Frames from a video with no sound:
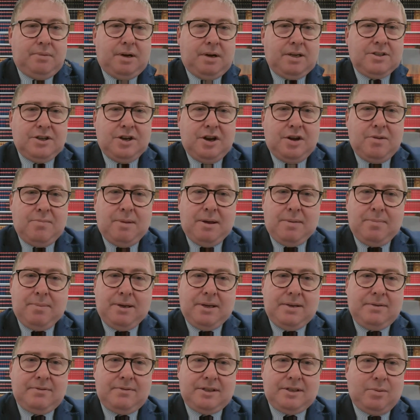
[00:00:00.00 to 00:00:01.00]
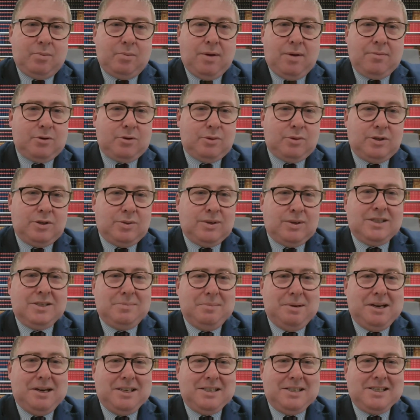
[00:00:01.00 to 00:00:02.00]
I don't know, maybe somewhere between
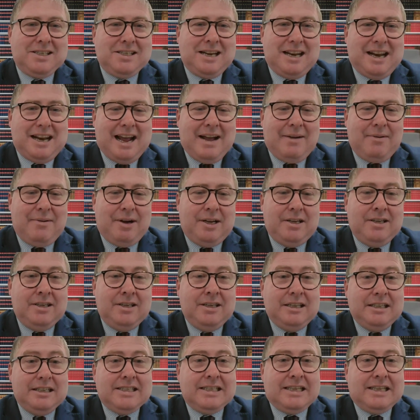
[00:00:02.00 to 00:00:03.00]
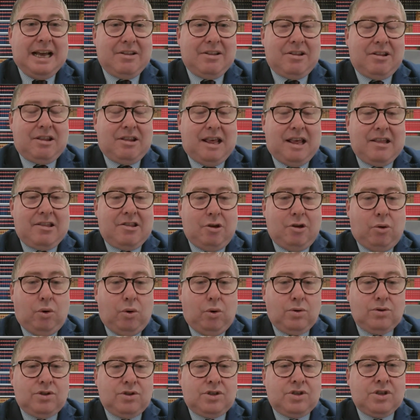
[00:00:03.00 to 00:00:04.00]
20 minutes and an hour to gather their
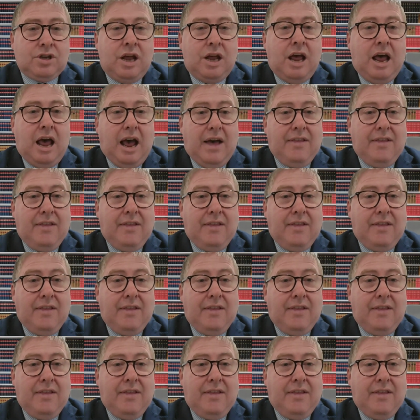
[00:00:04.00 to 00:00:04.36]
thoughts,